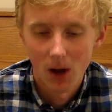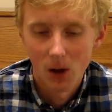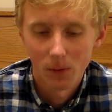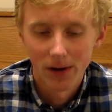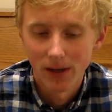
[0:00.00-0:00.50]

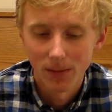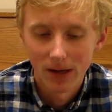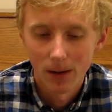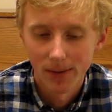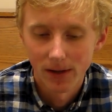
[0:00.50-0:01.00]
already
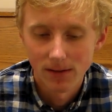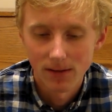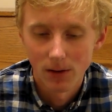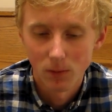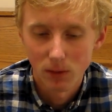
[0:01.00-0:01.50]
becoming
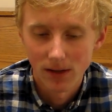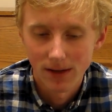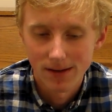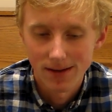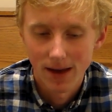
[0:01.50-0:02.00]
so
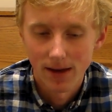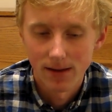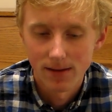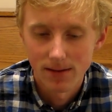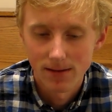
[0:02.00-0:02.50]

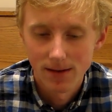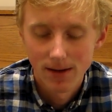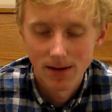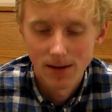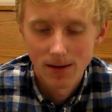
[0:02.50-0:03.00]
politicized.
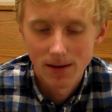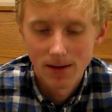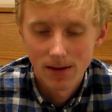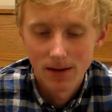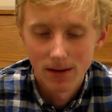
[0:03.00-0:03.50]

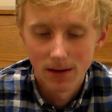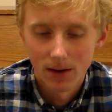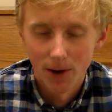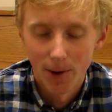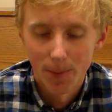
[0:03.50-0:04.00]

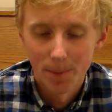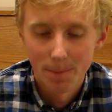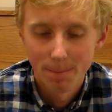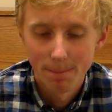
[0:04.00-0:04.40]
You know,